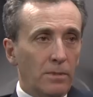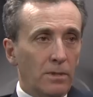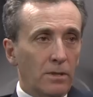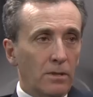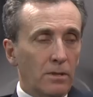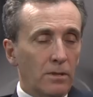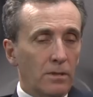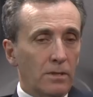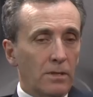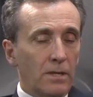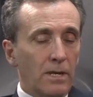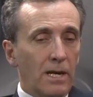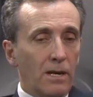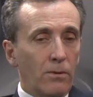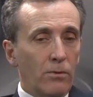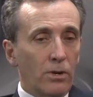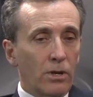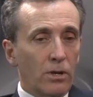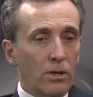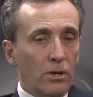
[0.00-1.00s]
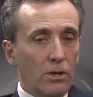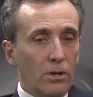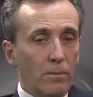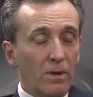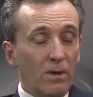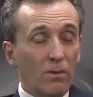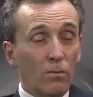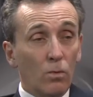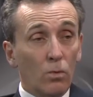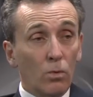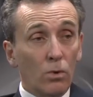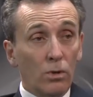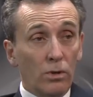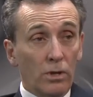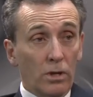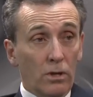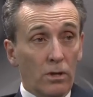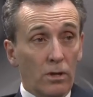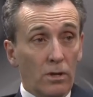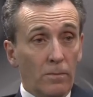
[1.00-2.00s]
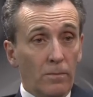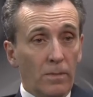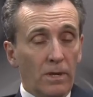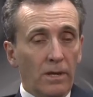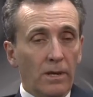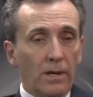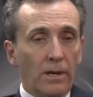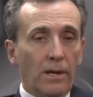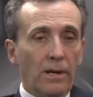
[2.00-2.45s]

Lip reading: because our economy, world economy,